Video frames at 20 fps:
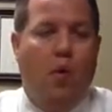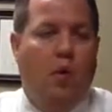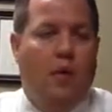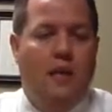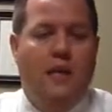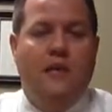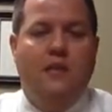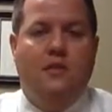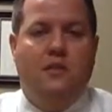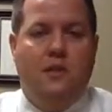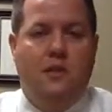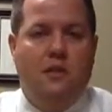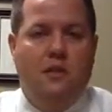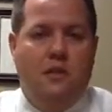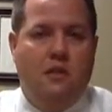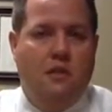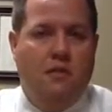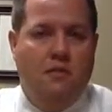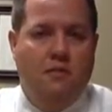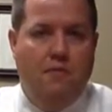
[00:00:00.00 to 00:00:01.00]
or less
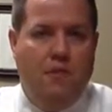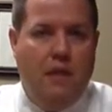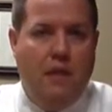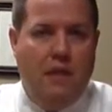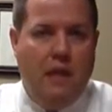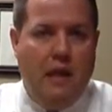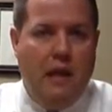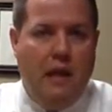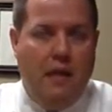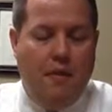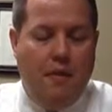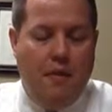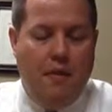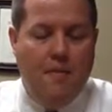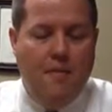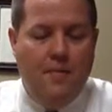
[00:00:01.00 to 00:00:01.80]
sensitive than the other.